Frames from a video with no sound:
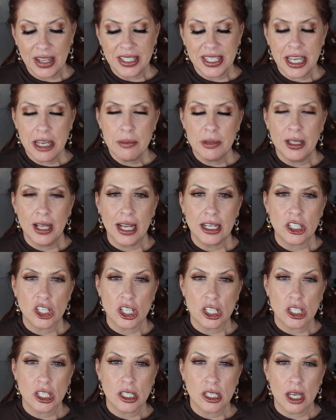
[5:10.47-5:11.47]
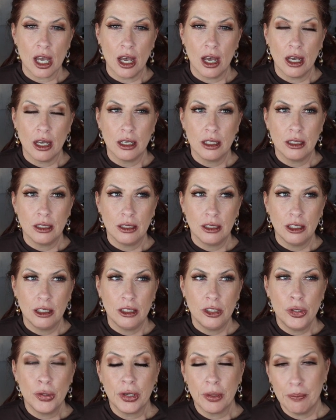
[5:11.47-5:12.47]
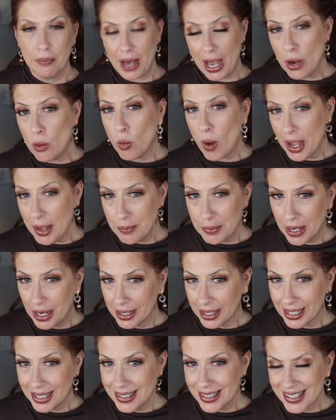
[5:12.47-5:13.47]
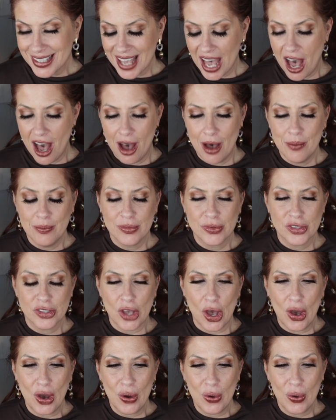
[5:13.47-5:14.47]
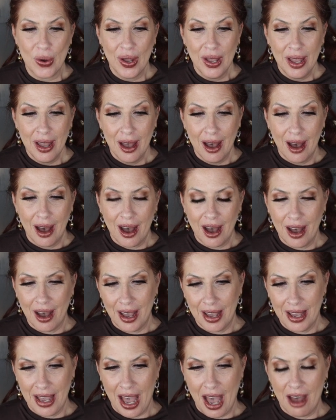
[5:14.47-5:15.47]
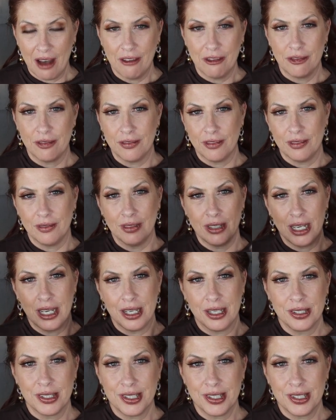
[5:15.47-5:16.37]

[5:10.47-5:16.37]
table, I just, you can buy white pumpkins. So I have